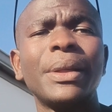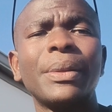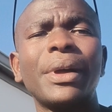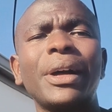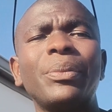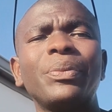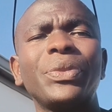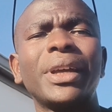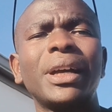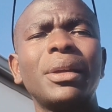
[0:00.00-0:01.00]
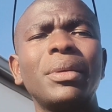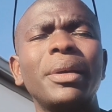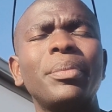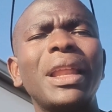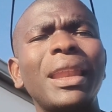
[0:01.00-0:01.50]
a
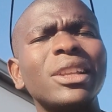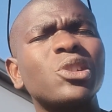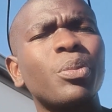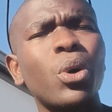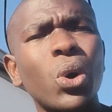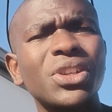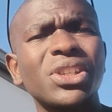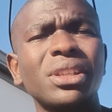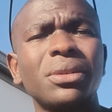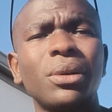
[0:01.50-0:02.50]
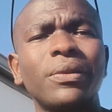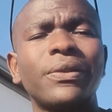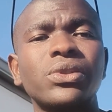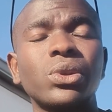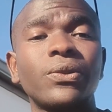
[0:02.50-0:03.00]
large portion of
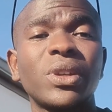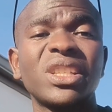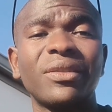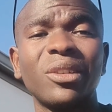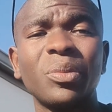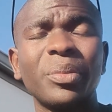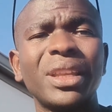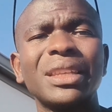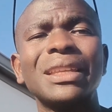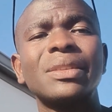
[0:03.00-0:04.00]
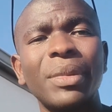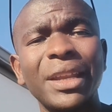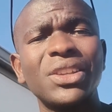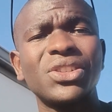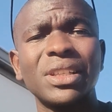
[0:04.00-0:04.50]
software development, it's
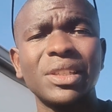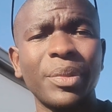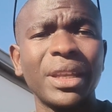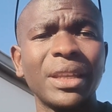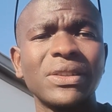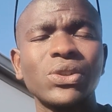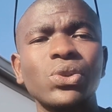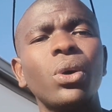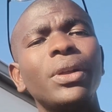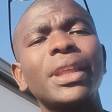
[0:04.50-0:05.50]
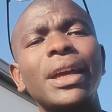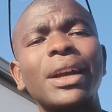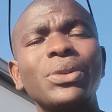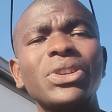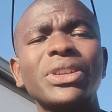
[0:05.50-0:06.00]
managing dependencies. So on the
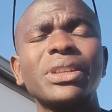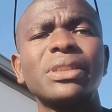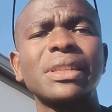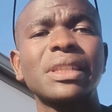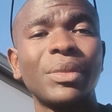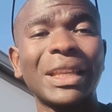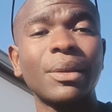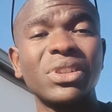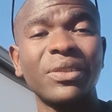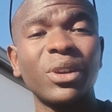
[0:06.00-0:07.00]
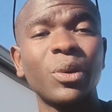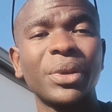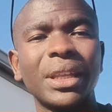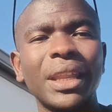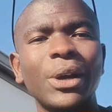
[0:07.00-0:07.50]
accounting system that I'm
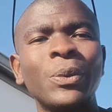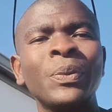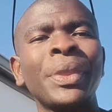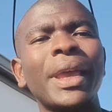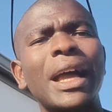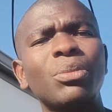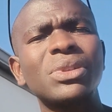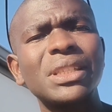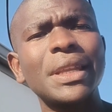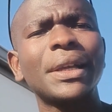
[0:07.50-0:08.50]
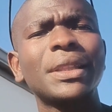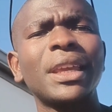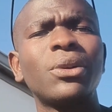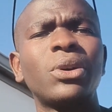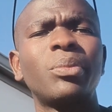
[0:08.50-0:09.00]
developing now, I'm stuck
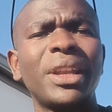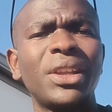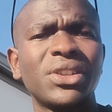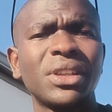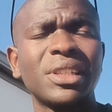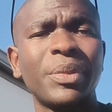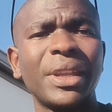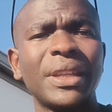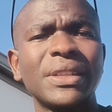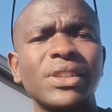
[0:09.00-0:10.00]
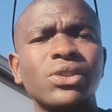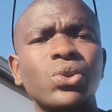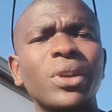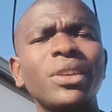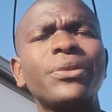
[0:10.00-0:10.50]
there on managing dependencies.
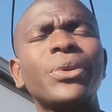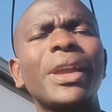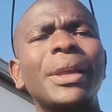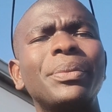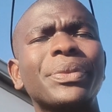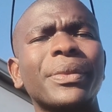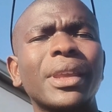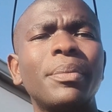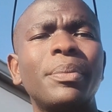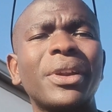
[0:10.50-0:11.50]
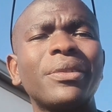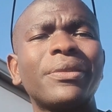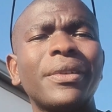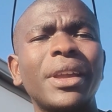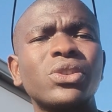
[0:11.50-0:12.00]
To give you a
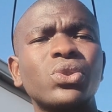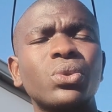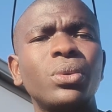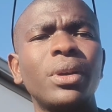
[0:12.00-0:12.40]
brief as to